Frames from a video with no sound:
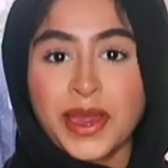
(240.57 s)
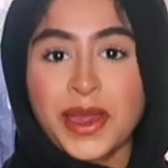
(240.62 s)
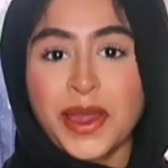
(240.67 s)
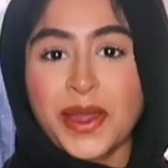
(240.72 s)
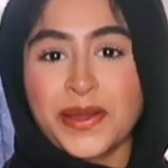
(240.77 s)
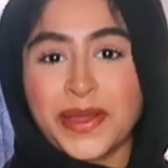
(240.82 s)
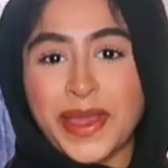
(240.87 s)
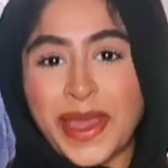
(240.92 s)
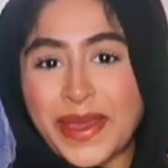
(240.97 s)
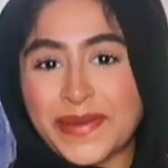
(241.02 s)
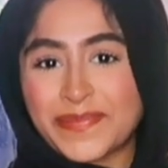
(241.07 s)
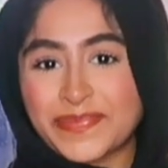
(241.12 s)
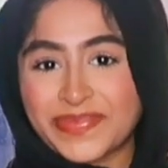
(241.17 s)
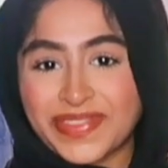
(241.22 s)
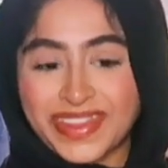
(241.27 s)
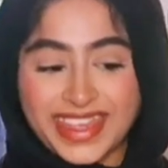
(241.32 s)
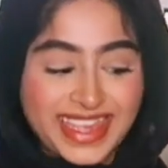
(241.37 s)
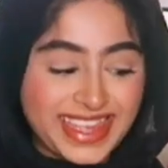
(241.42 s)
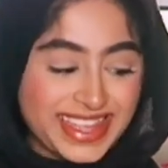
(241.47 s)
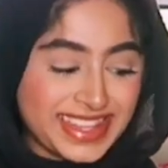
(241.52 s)

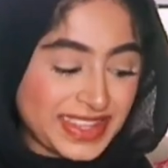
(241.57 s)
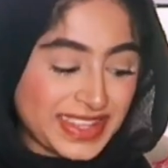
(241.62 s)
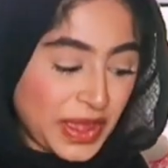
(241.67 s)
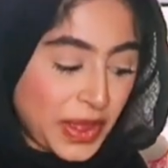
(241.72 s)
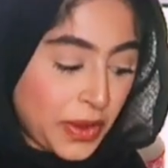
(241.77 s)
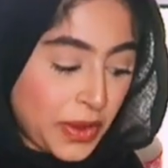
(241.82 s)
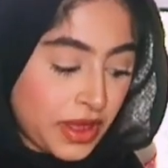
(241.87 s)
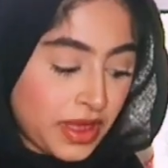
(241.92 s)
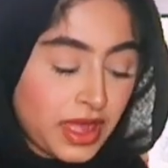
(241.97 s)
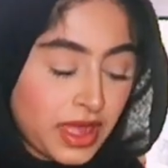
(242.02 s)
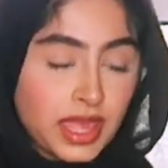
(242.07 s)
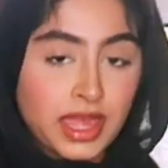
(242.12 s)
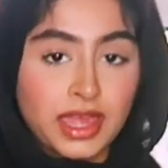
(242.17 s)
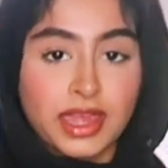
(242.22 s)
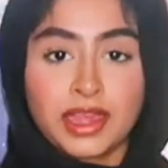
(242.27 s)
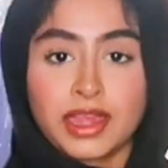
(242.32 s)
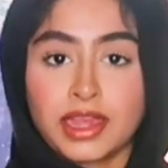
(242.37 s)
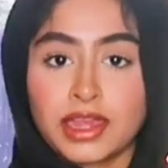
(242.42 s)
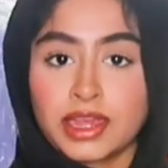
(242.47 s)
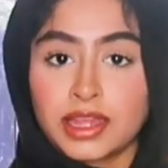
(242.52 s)
Okay, so
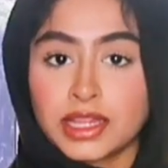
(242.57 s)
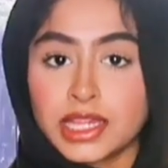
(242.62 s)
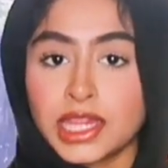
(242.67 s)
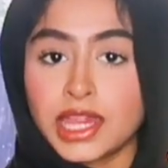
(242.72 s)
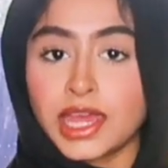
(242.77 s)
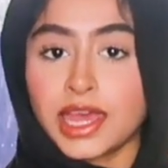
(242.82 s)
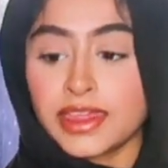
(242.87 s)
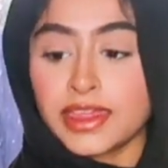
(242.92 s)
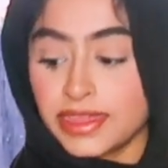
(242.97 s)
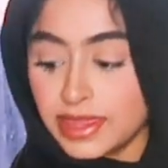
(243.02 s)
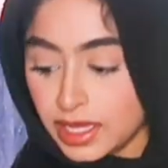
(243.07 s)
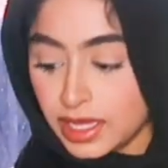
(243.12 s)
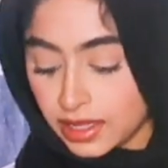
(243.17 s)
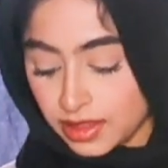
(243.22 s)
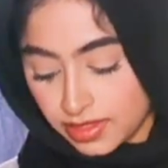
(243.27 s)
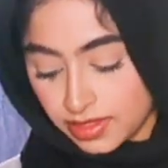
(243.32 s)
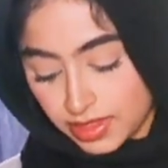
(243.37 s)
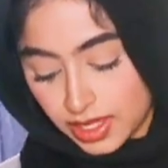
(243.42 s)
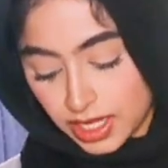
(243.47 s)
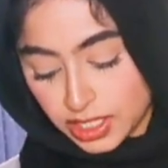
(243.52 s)
I
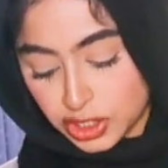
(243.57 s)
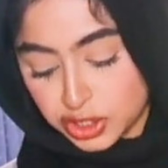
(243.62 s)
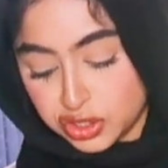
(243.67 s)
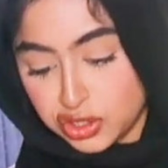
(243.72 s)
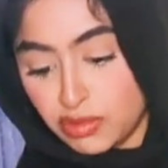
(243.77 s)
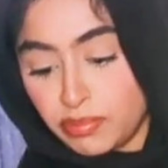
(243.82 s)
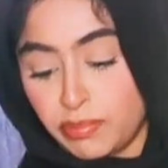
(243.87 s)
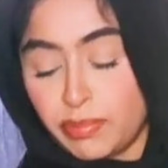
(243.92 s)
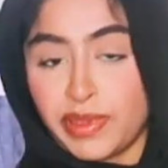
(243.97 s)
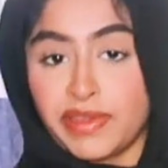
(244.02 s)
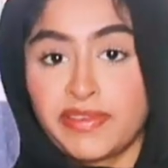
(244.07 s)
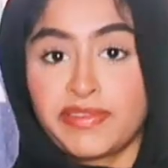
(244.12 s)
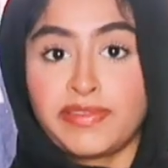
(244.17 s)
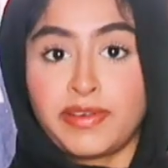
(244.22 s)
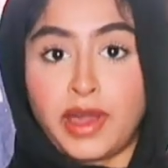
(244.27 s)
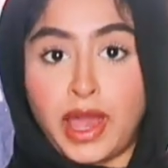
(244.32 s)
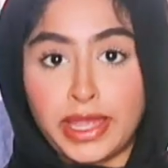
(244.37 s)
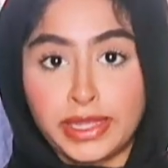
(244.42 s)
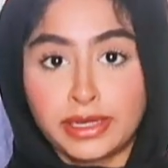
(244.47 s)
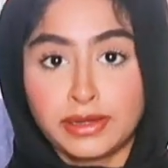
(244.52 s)
think that should be
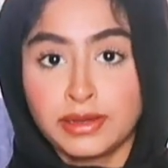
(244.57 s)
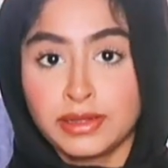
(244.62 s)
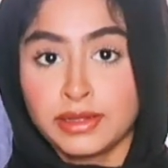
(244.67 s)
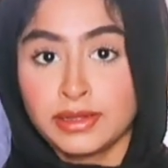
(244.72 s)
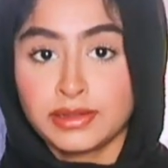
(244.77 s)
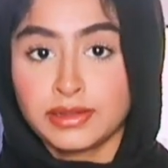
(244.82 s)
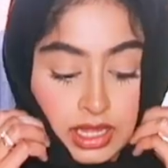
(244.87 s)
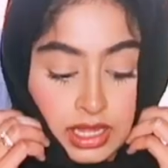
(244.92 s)
fine.